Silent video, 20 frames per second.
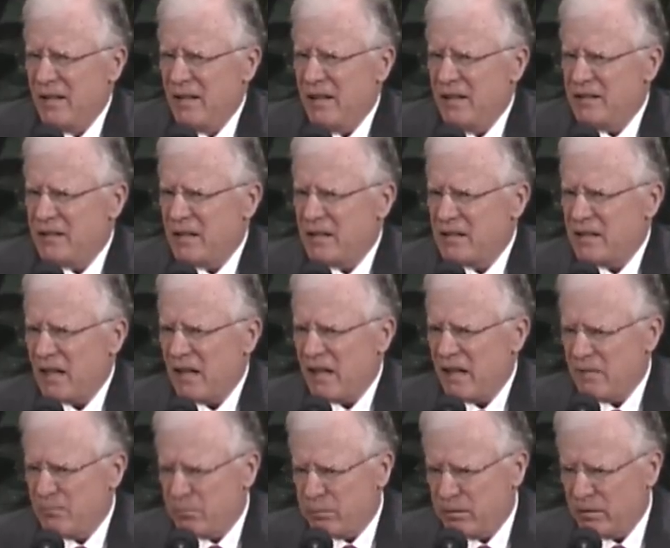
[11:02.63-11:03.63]
He says,
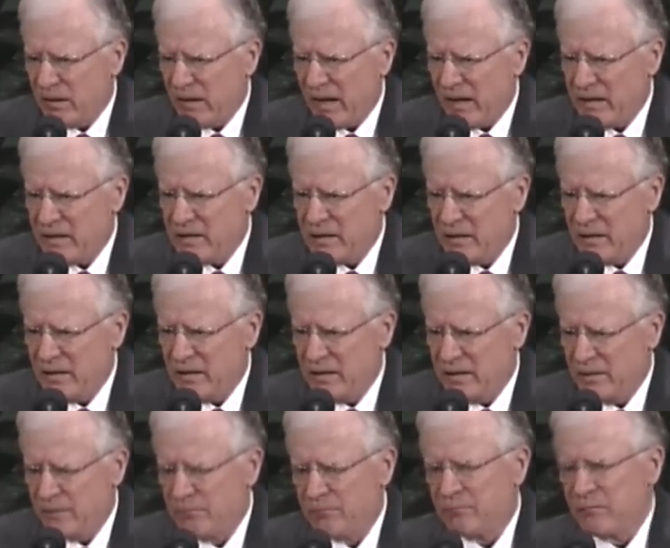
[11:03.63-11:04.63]
I
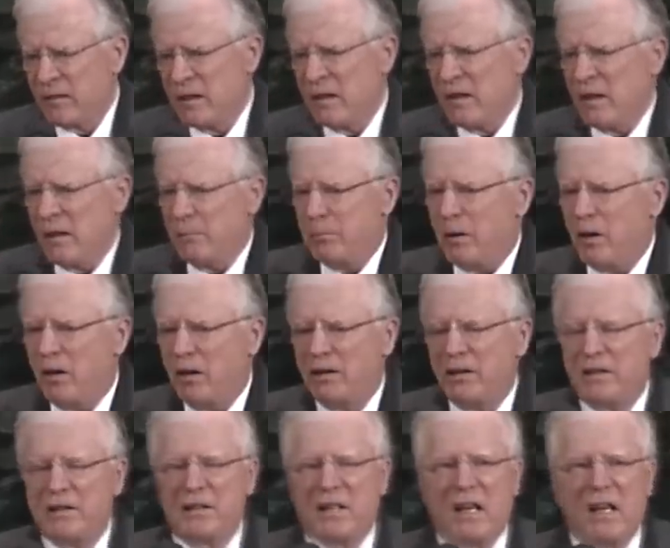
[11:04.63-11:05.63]
planted,
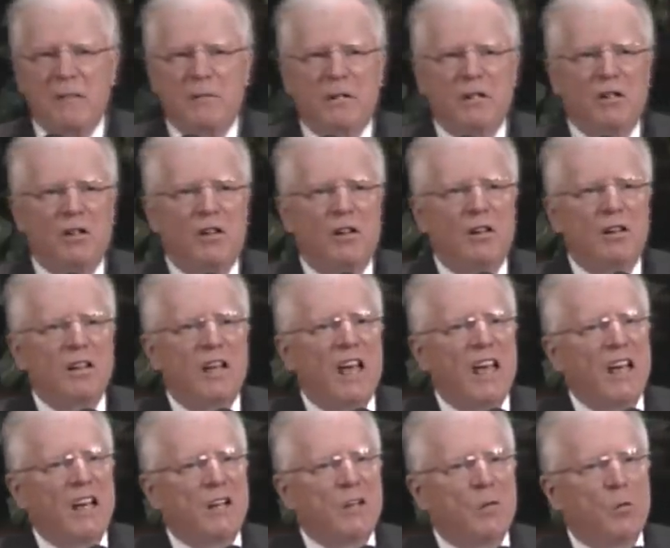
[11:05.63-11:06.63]
Apollos came along
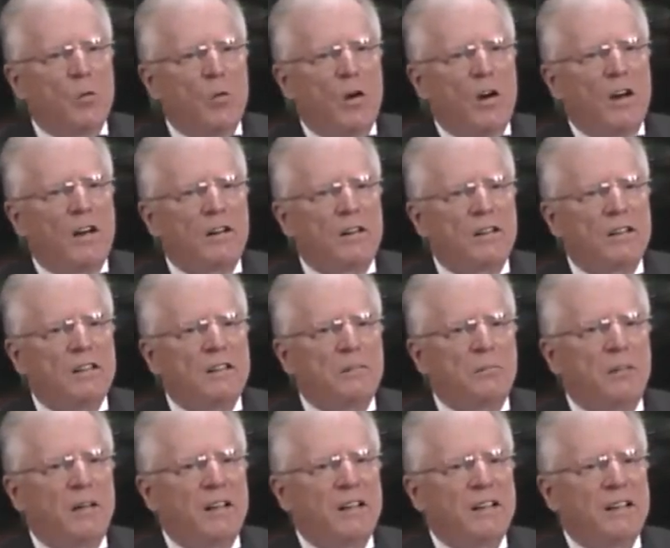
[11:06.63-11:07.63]
and
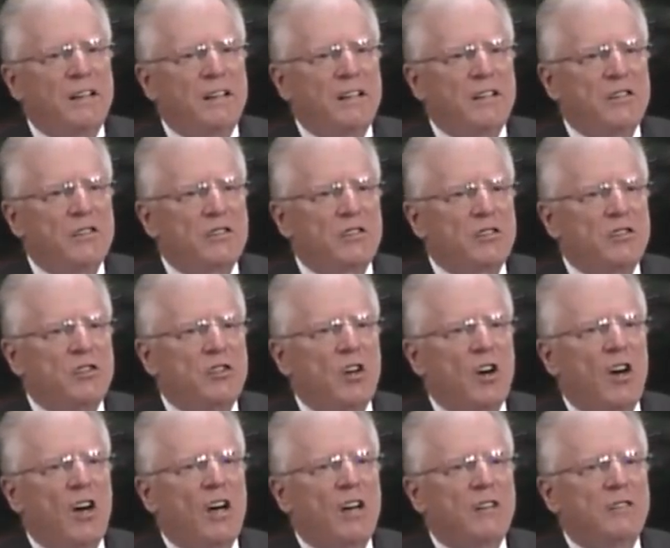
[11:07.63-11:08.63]
watered, but it is
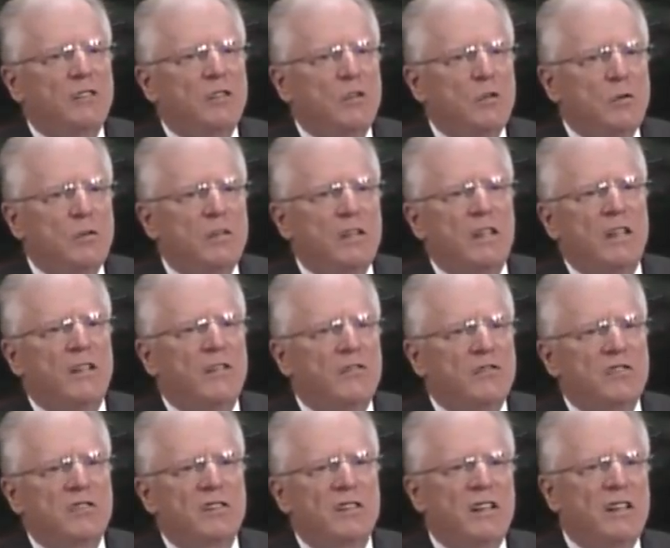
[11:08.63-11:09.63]
God who
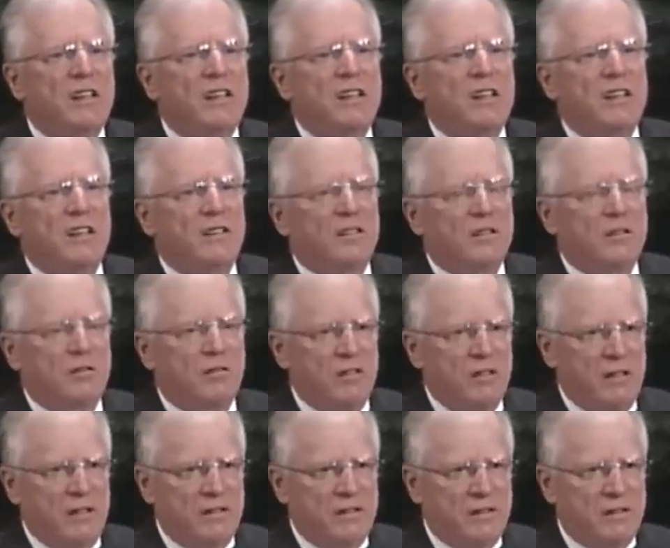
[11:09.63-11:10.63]
gives the
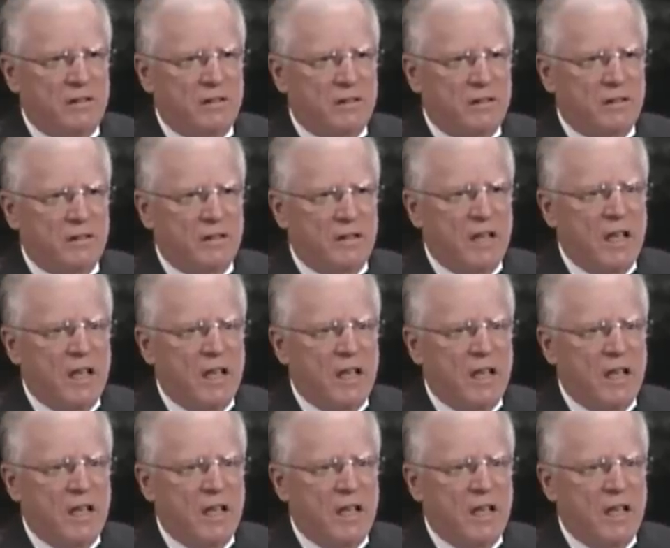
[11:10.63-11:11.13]
increase.